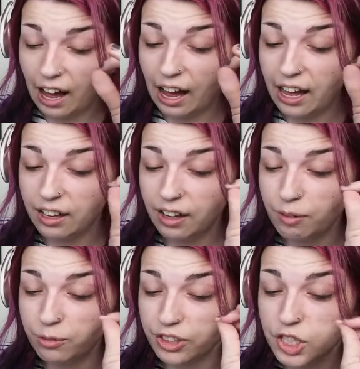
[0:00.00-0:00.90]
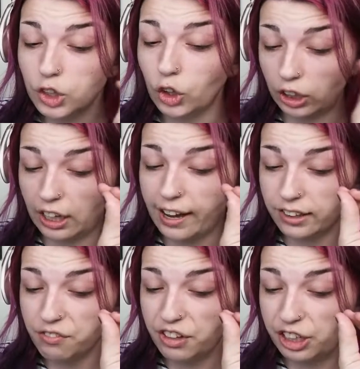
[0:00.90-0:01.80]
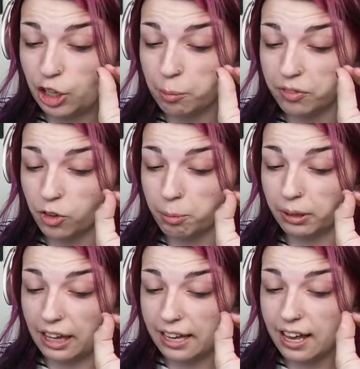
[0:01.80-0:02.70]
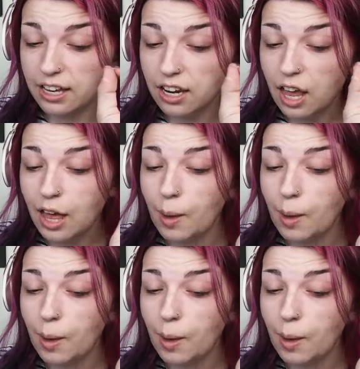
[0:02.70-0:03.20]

I am just looking at the video before playing it.